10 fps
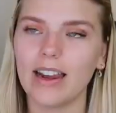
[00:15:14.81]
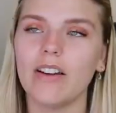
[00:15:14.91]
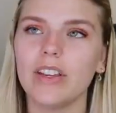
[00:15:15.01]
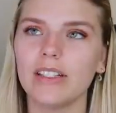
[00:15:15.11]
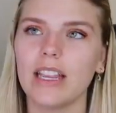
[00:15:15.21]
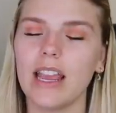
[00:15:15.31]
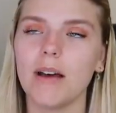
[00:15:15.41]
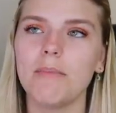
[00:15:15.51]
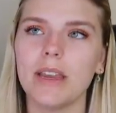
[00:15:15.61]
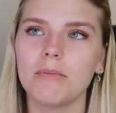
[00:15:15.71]
And obviously
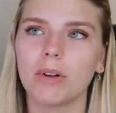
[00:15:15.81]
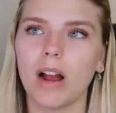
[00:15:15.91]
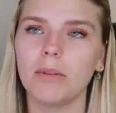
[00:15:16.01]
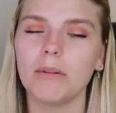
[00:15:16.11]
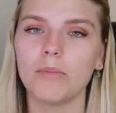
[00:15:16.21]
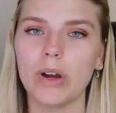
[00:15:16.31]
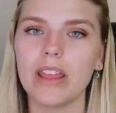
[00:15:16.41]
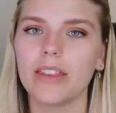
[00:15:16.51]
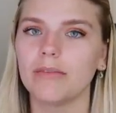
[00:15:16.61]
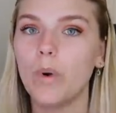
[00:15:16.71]
a big problem
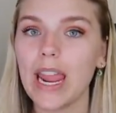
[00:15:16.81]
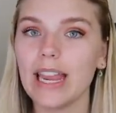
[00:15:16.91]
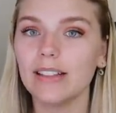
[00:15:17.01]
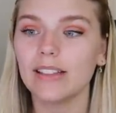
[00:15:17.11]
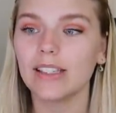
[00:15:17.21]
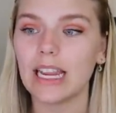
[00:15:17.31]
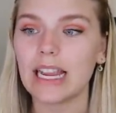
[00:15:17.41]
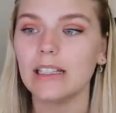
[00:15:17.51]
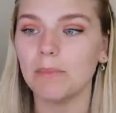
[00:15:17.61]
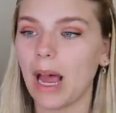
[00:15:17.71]
with waste
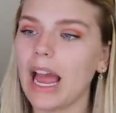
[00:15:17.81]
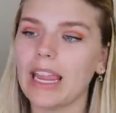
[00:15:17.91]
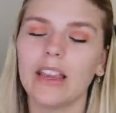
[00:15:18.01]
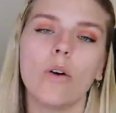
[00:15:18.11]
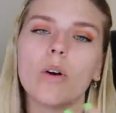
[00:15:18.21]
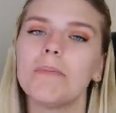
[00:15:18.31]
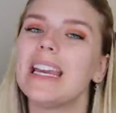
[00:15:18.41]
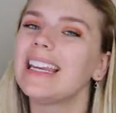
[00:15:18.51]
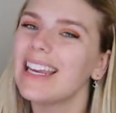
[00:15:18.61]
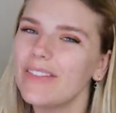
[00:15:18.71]
is buying or
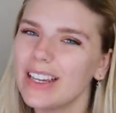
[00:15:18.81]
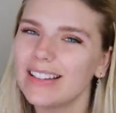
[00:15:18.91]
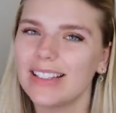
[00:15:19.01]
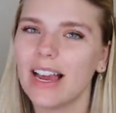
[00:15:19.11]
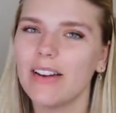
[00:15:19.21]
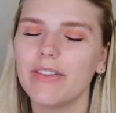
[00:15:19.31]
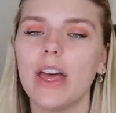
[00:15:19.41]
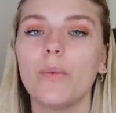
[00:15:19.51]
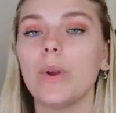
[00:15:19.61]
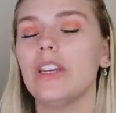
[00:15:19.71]
being given stuff
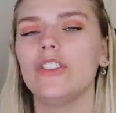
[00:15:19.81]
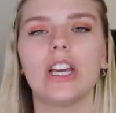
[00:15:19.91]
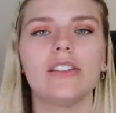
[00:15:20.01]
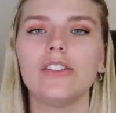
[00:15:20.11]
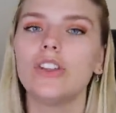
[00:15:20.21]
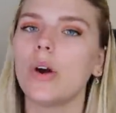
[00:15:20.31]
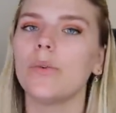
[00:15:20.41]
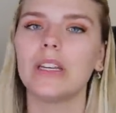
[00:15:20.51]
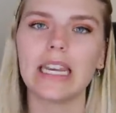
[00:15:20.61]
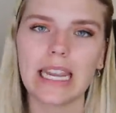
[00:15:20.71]
that we just
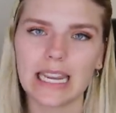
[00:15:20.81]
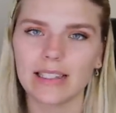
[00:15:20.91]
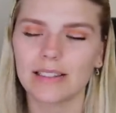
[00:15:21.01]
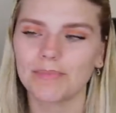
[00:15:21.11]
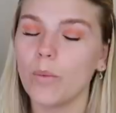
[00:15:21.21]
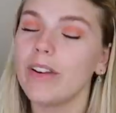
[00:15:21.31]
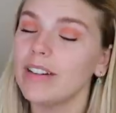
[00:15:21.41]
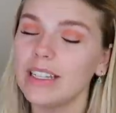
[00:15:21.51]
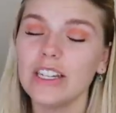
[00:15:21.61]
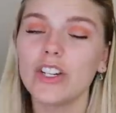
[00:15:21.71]
don't need. We
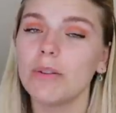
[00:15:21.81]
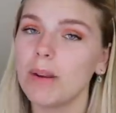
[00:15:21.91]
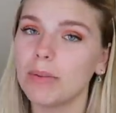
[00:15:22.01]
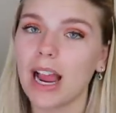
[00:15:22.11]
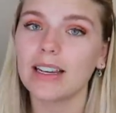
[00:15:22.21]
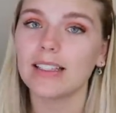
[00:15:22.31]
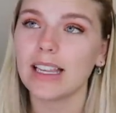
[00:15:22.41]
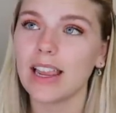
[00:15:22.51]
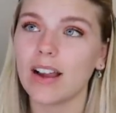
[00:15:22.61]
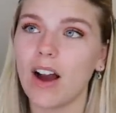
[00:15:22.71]
really should be practicing